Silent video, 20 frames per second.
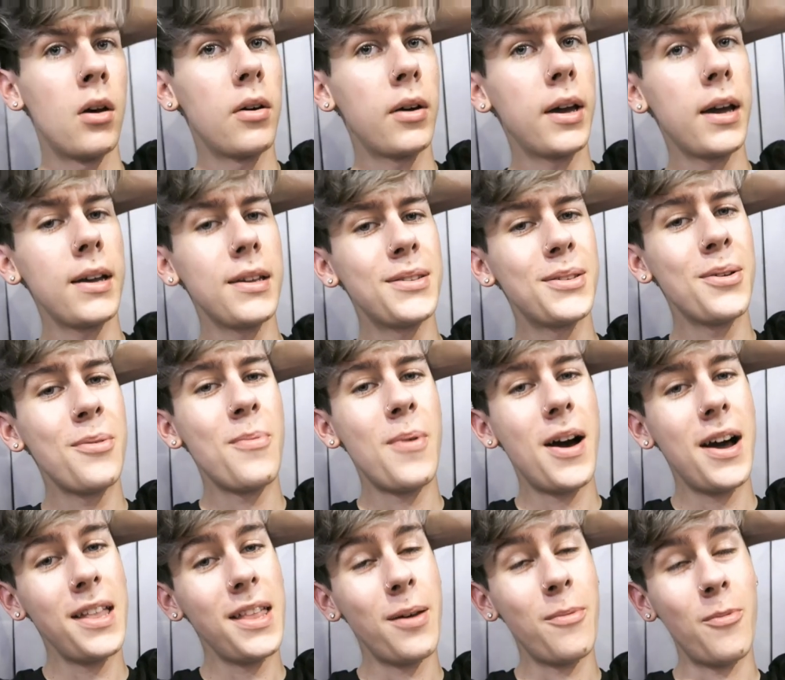Okay, so
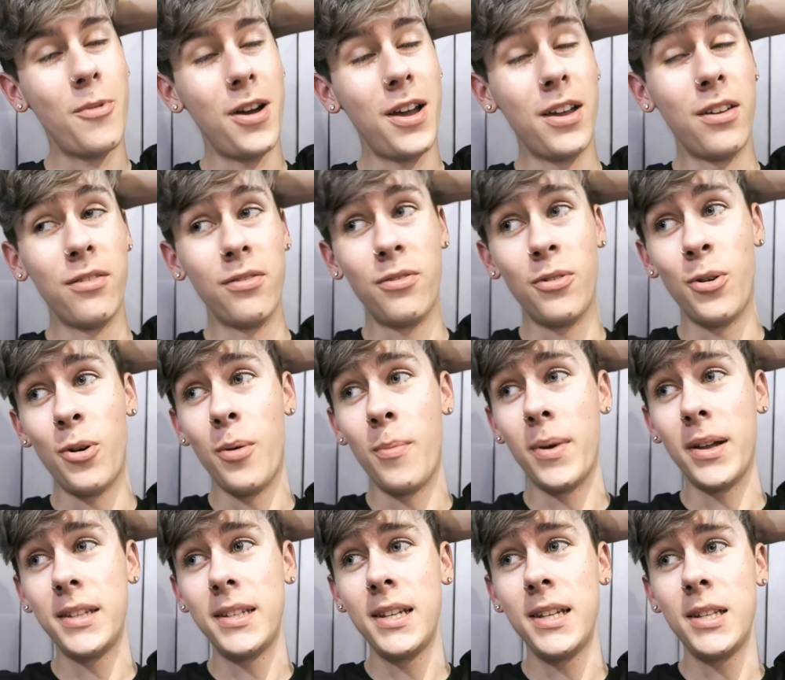while I'm waiting for
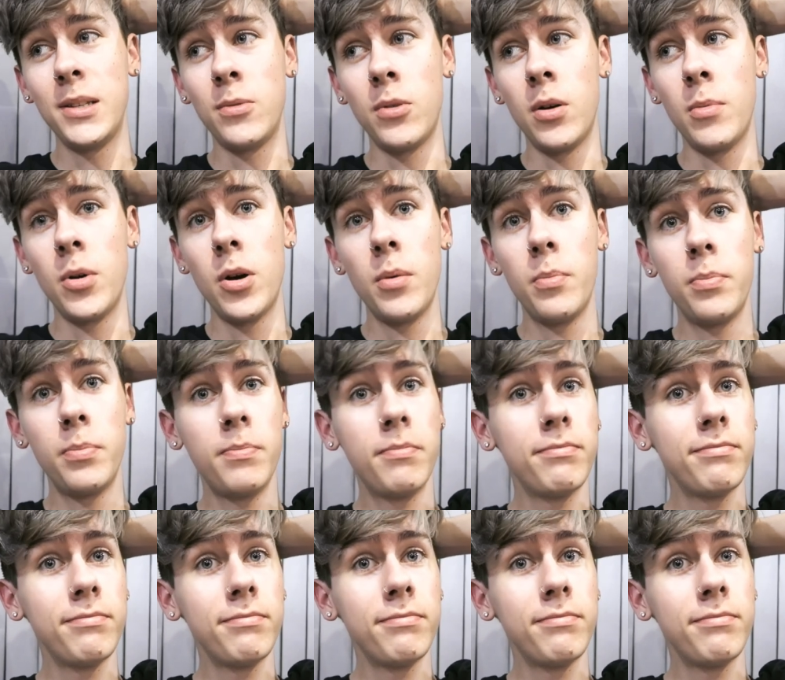my tea to warm up,